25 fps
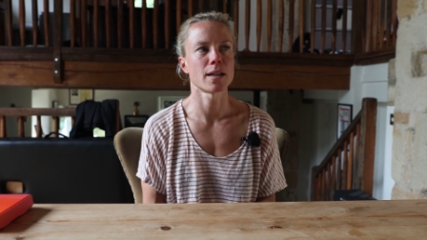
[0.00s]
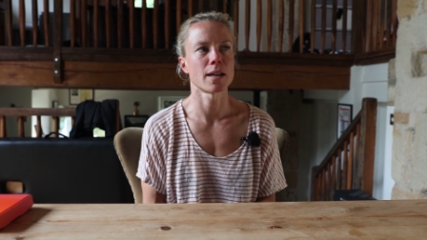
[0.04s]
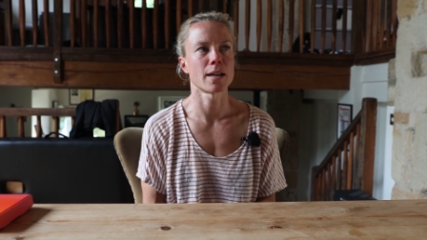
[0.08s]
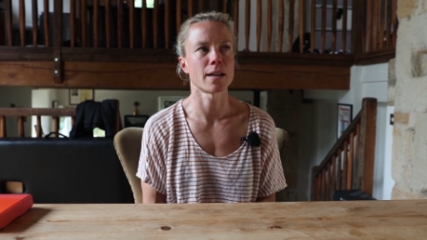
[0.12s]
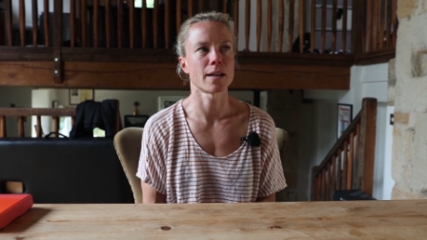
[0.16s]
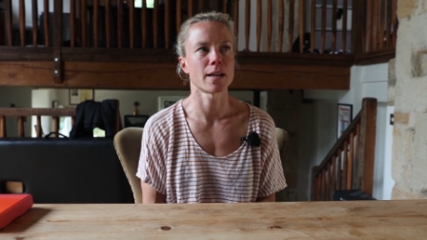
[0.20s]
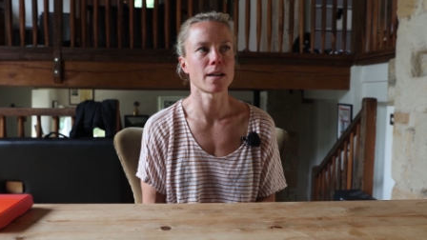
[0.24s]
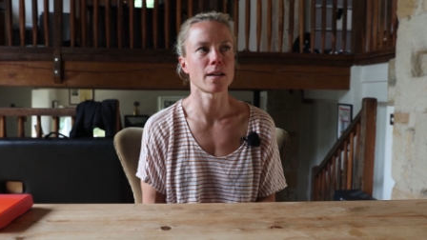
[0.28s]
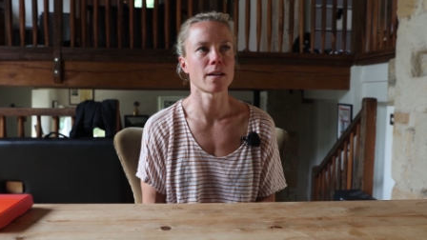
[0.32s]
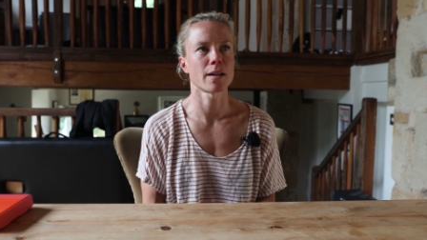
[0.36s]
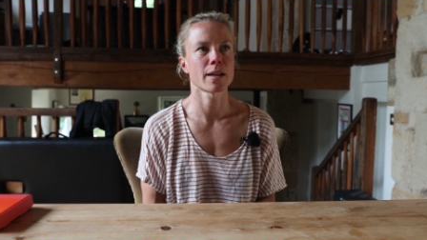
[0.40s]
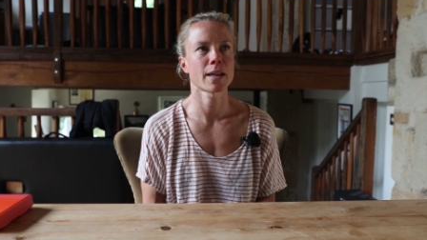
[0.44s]

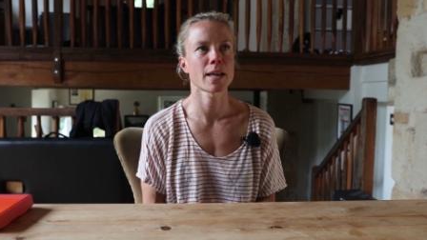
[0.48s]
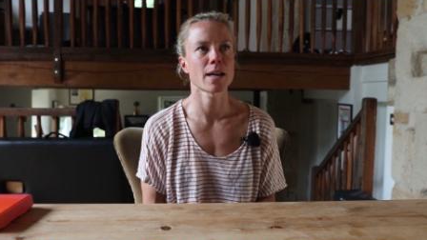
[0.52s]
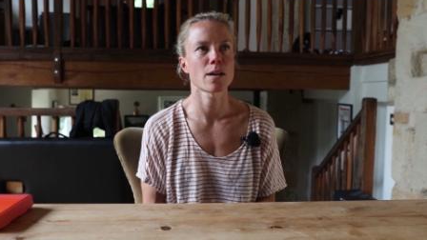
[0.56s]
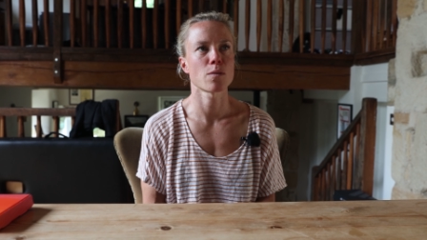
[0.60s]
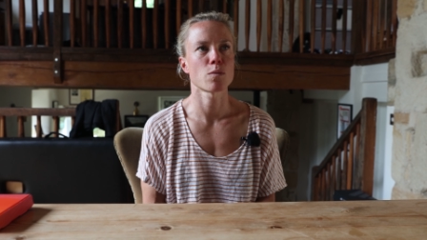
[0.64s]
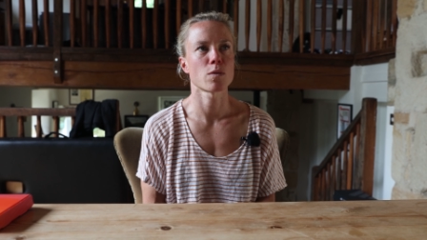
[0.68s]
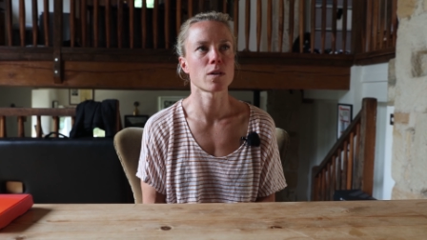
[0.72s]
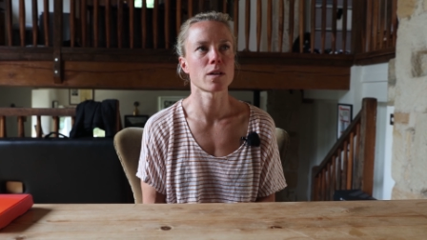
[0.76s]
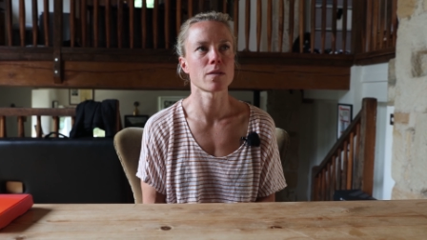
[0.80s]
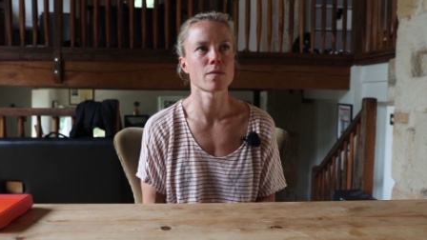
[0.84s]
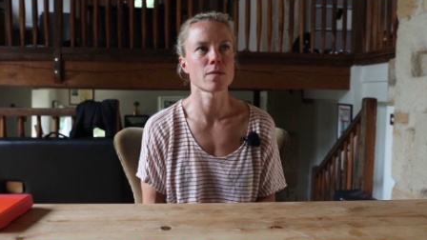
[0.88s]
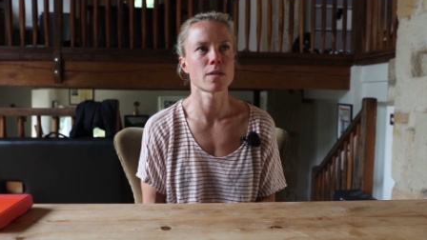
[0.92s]
I
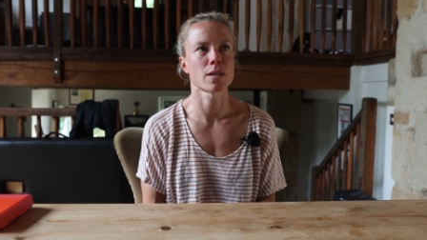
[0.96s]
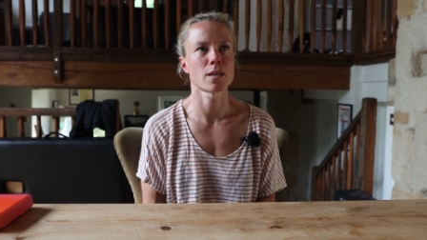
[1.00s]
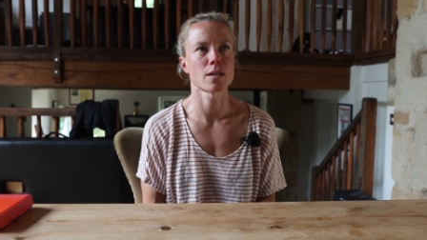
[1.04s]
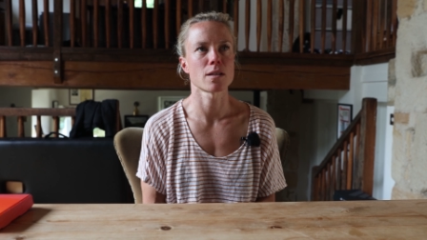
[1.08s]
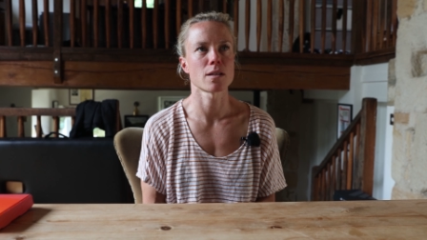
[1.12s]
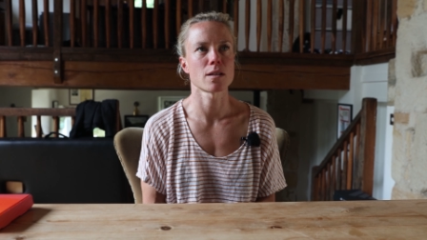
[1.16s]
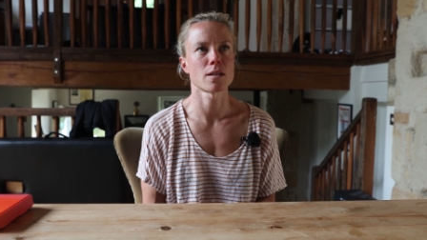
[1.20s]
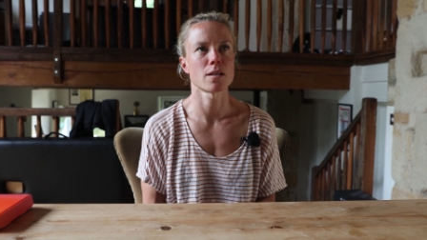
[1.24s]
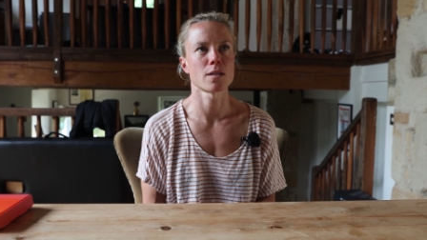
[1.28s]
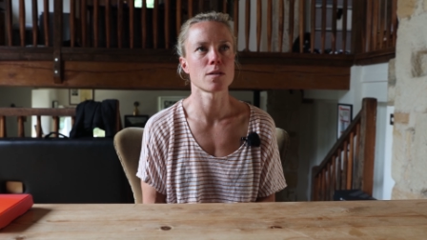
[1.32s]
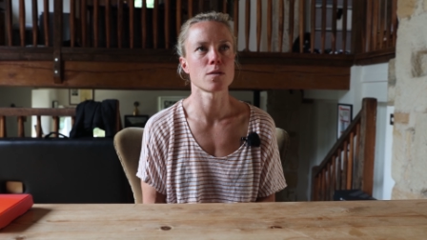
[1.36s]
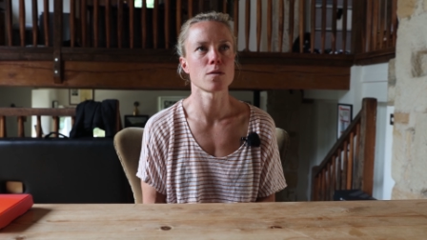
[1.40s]
get one of
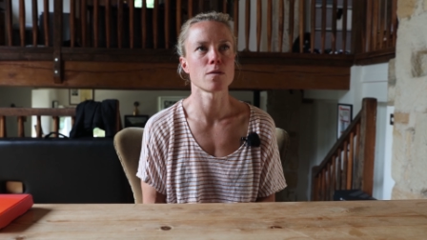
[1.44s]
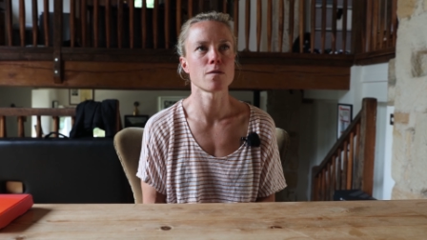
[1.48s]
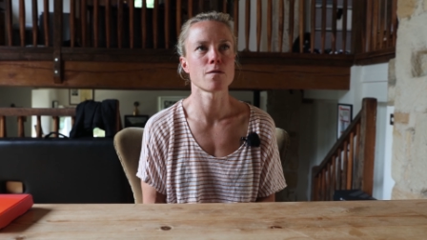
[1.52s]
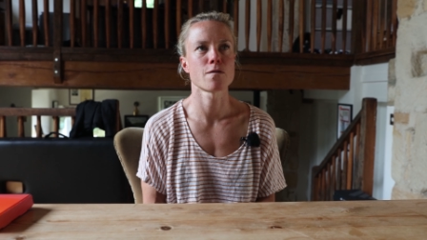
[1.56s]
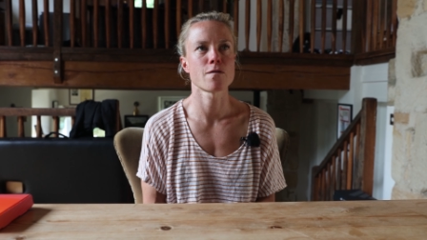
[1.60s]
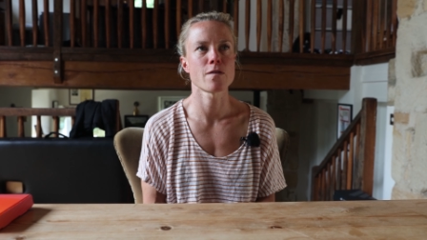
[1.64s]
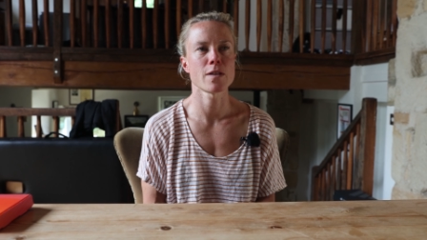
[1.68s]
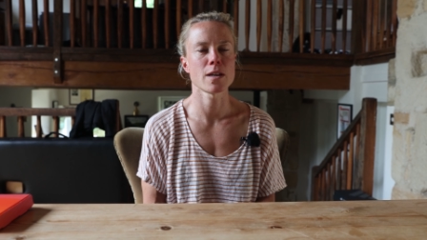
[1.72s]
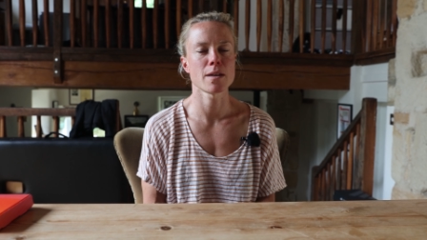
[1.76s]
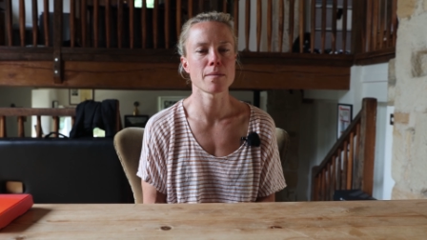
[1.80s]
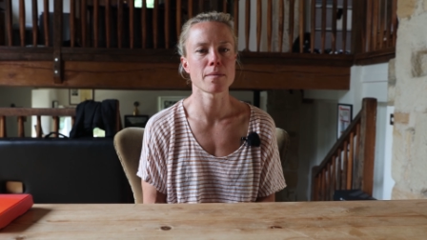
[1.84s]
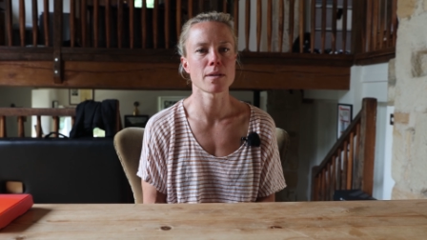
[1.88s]
the sort
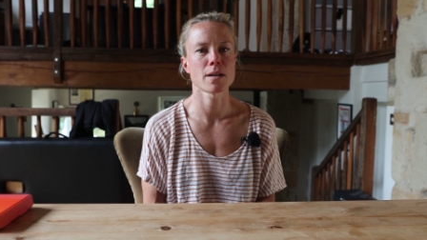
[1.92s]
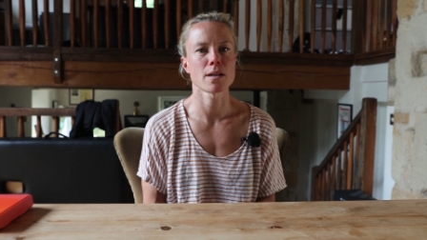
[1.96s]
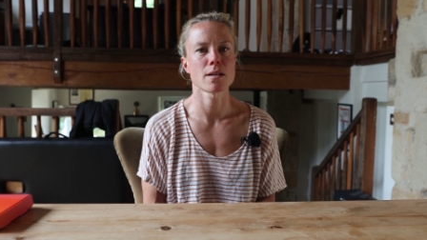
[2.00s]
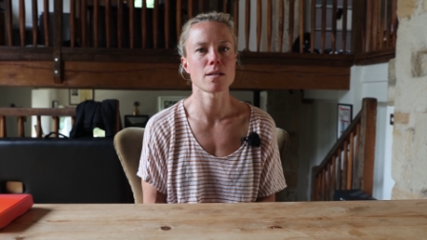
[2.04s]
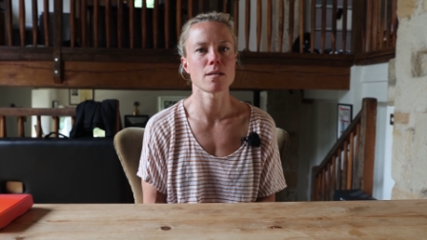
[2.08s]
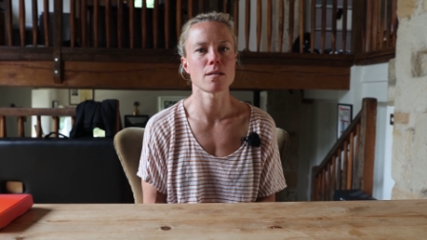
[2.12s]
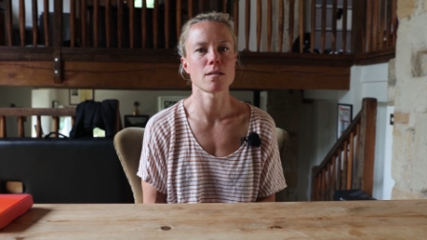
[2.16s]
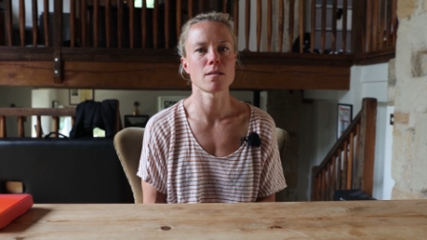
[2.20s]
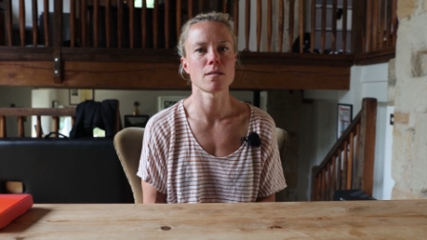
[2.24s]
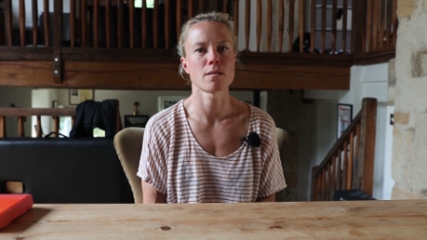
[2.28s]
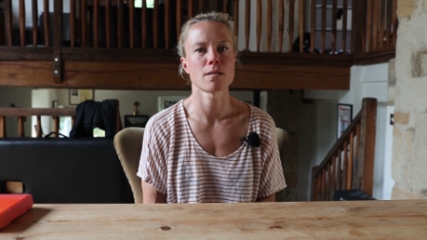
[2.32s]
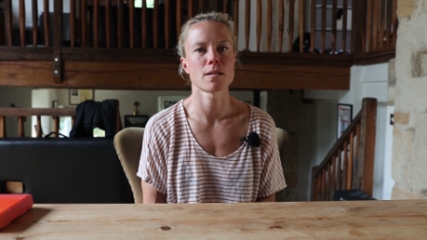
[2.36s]
of
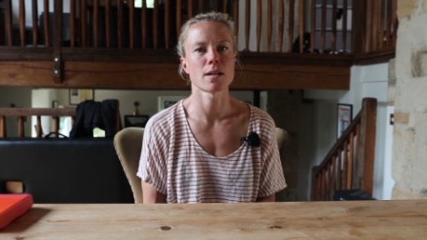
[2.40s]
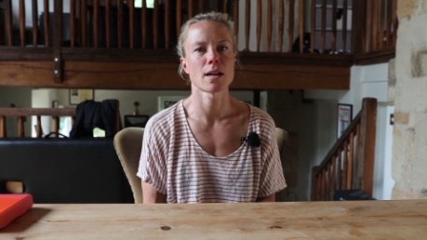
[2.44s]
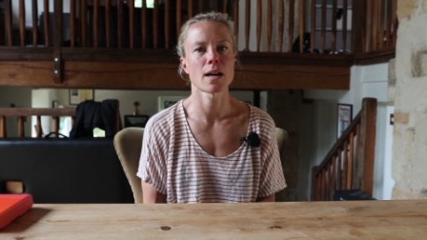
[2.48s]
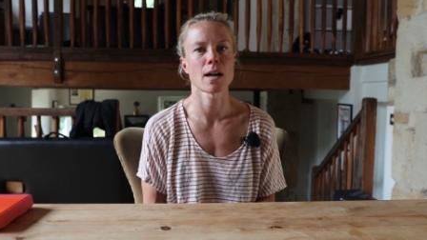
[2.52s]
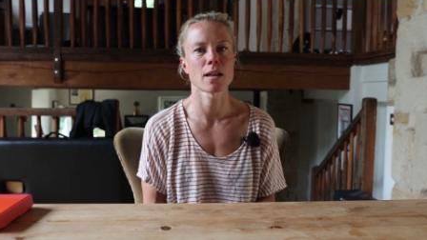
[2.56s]
female